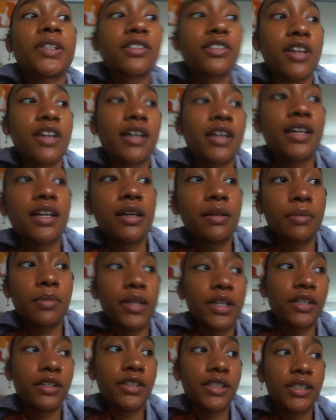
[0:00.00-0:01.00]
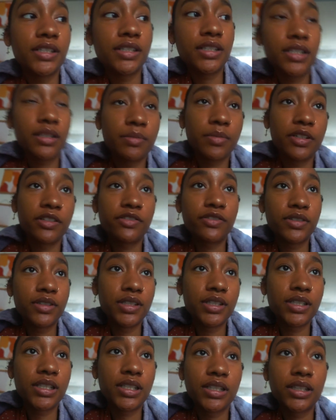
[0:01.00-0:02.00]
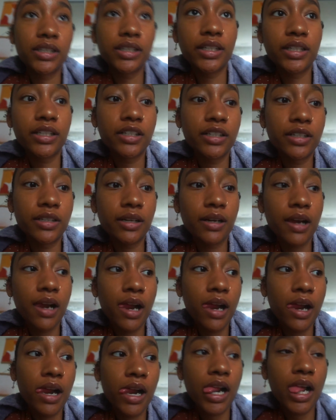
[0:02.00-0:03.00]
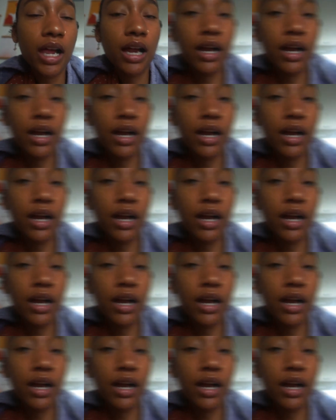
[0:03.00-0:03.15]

I have to make sure I get my greens and my fruits in later.